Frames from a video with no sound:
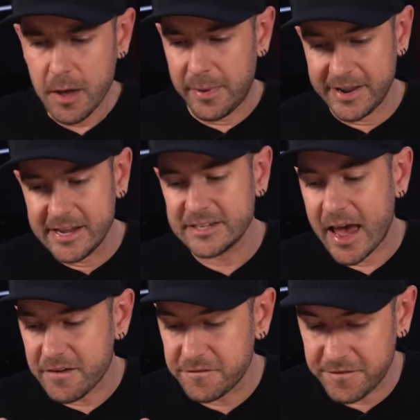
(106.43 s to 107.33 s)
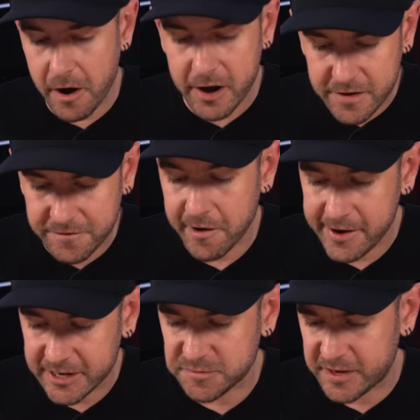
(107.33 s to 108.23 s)
But it is a very,
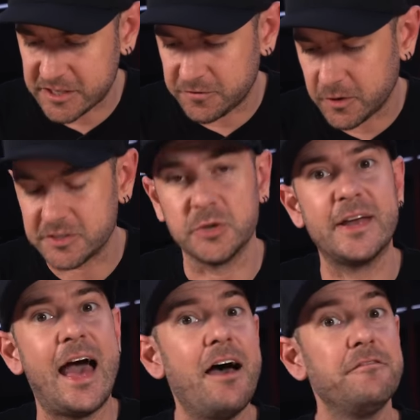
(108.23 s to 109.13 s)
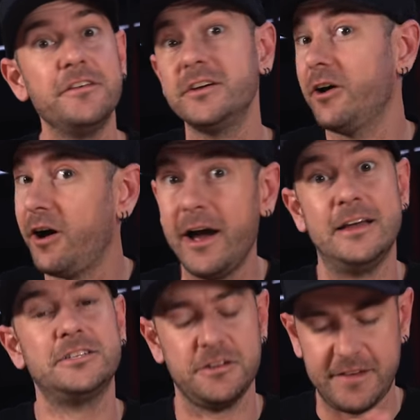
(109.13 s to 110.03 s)
very expensive wheel. So we have the
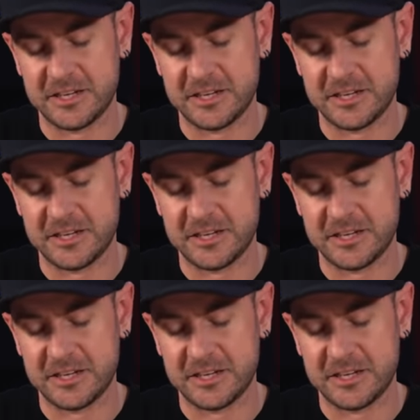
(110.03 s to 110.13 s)
highest of